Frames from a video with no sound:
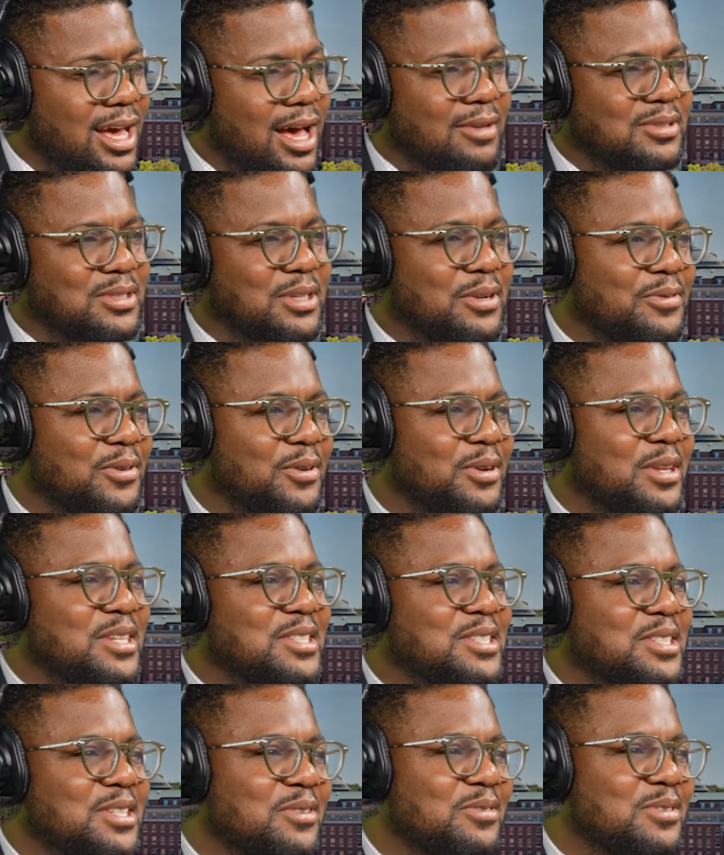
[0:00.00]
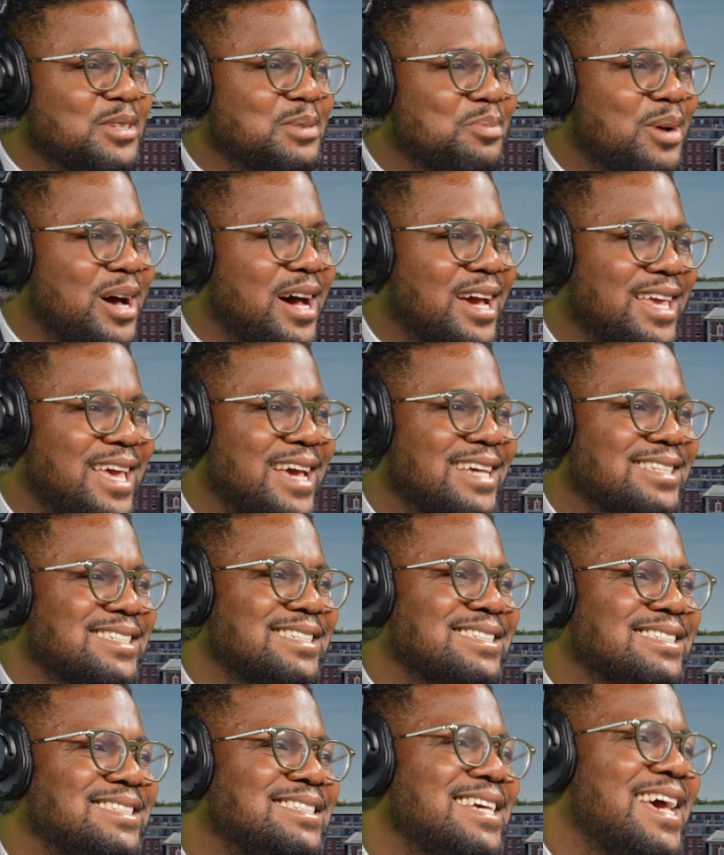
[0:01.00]
obviously the foundation of this podcast
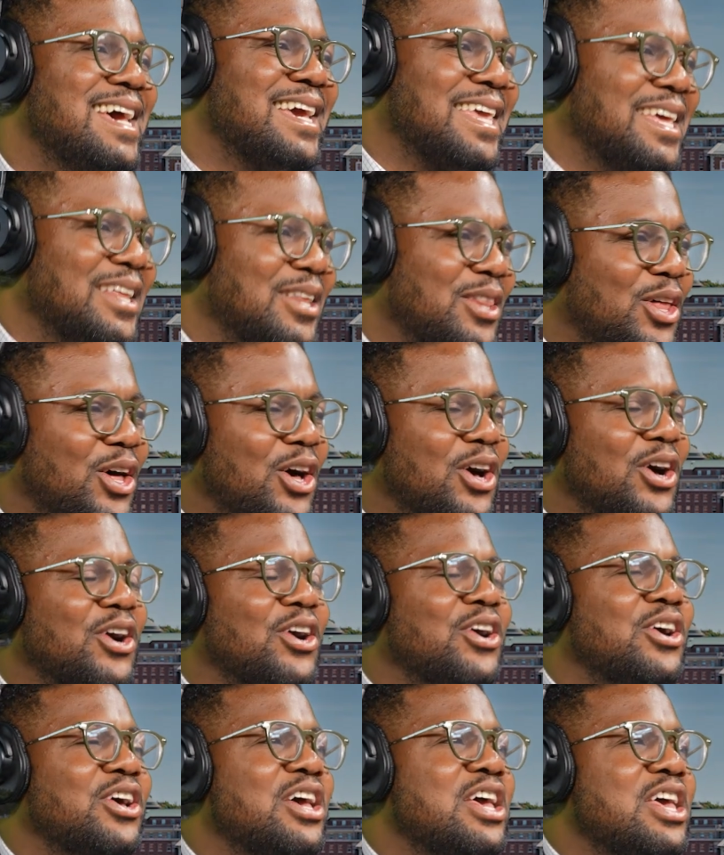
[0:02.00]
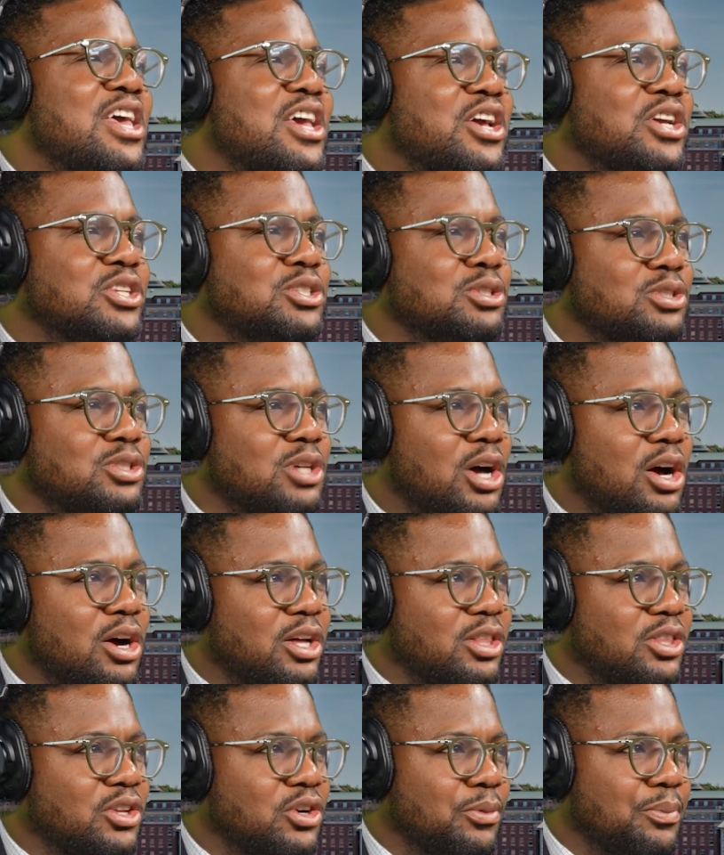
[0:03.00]
is tech and law. Could you
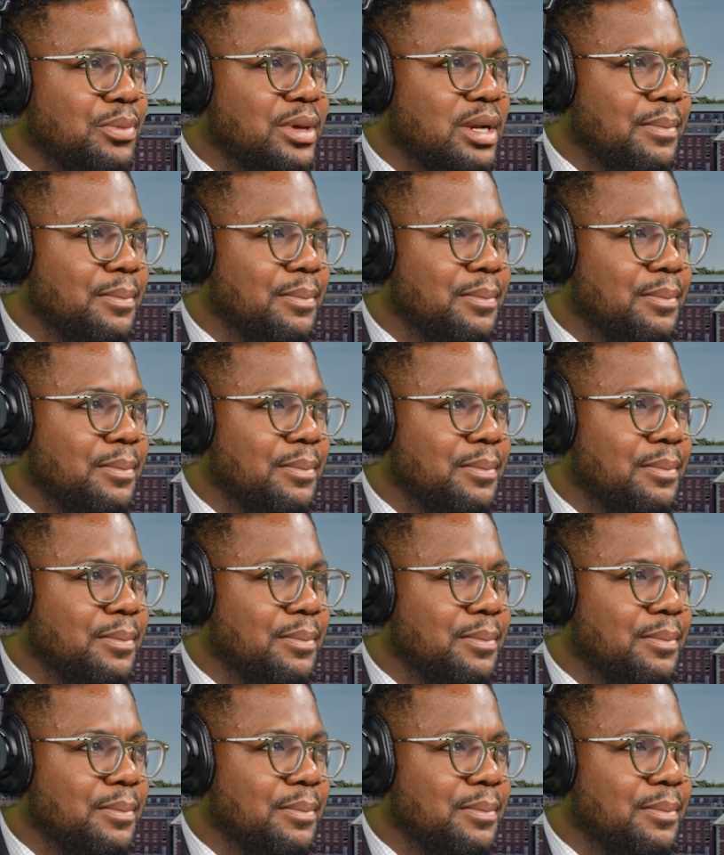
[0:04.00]
talk a little mm-hmm.